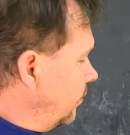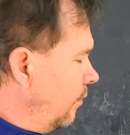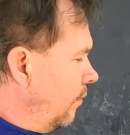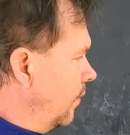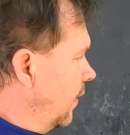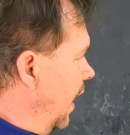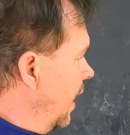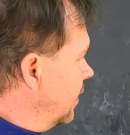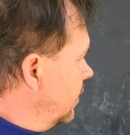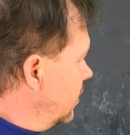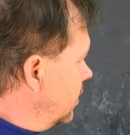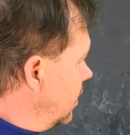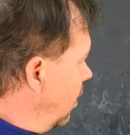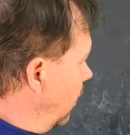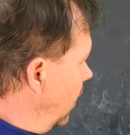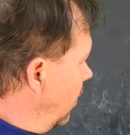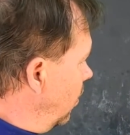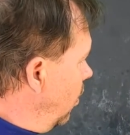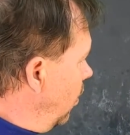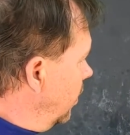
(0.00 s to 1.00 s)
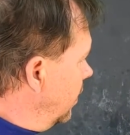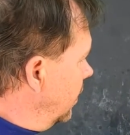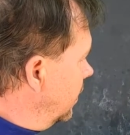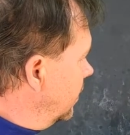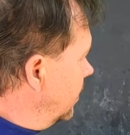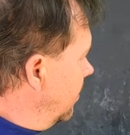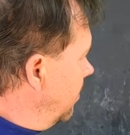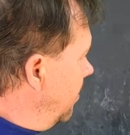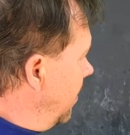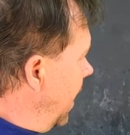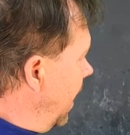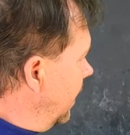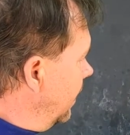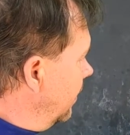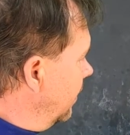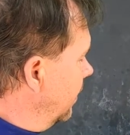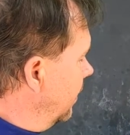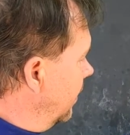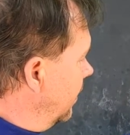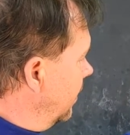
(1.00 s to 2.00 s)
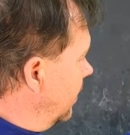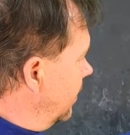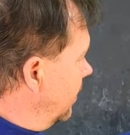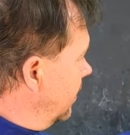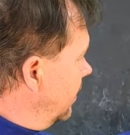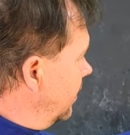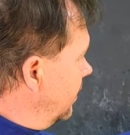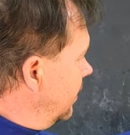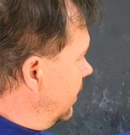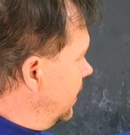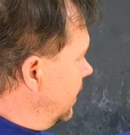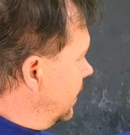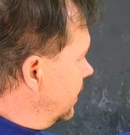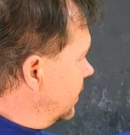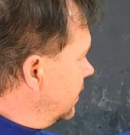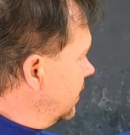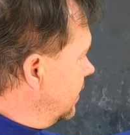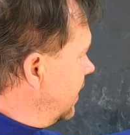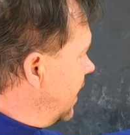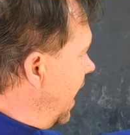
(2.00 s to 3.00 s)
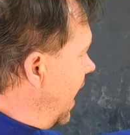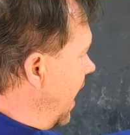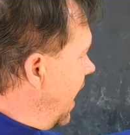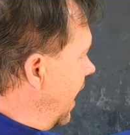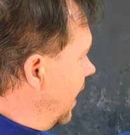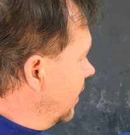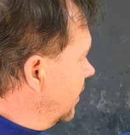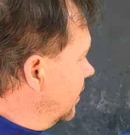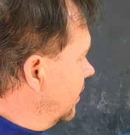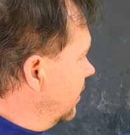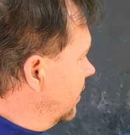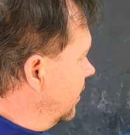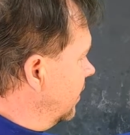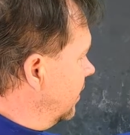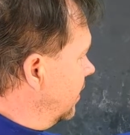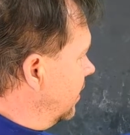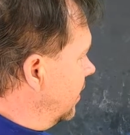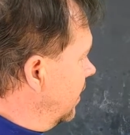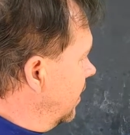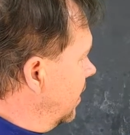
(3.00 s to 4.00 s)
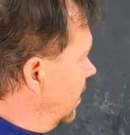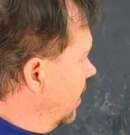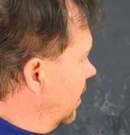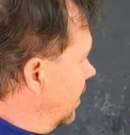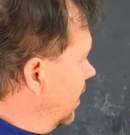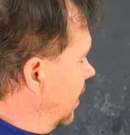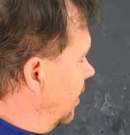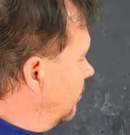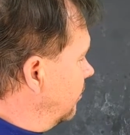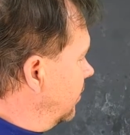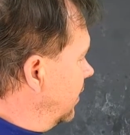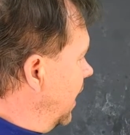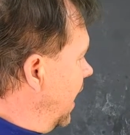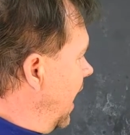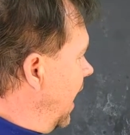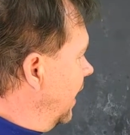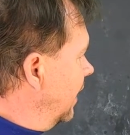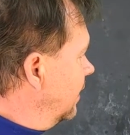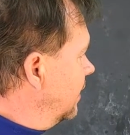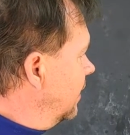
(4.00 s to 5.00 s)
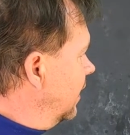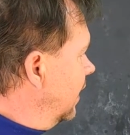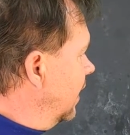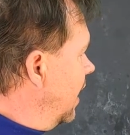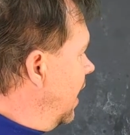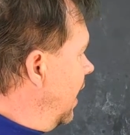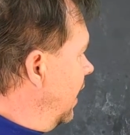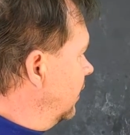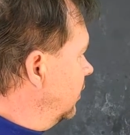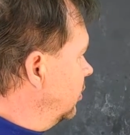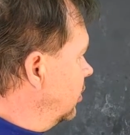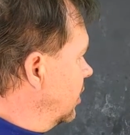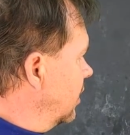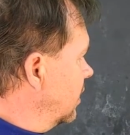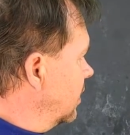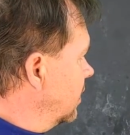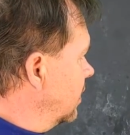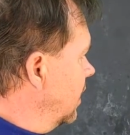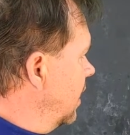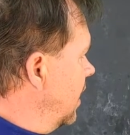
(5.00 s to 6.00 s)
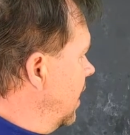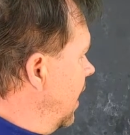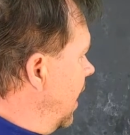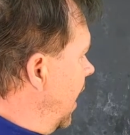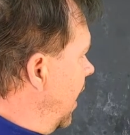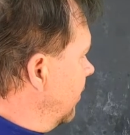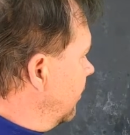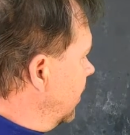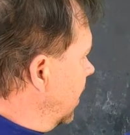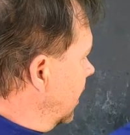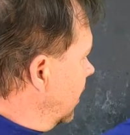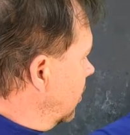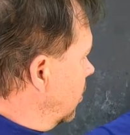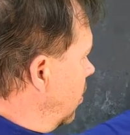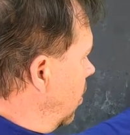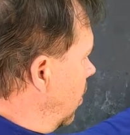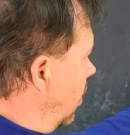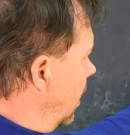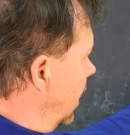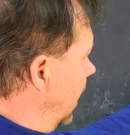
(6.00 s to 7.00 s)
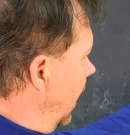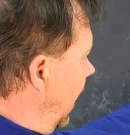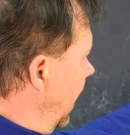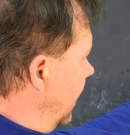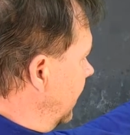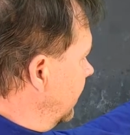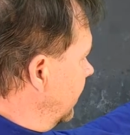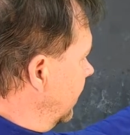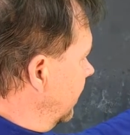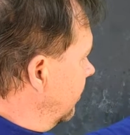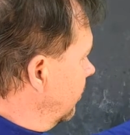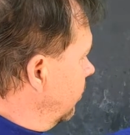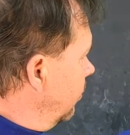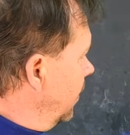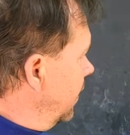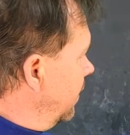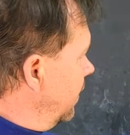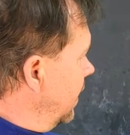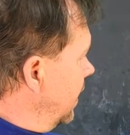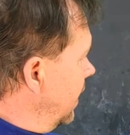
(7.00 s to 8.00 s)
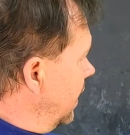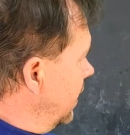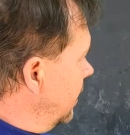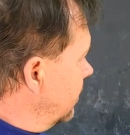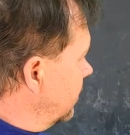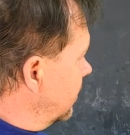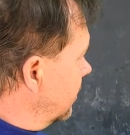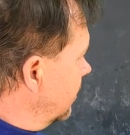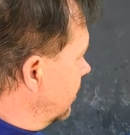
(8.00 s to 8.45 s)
And so in order to make this dot of reality conscious, I've got to correlate it with this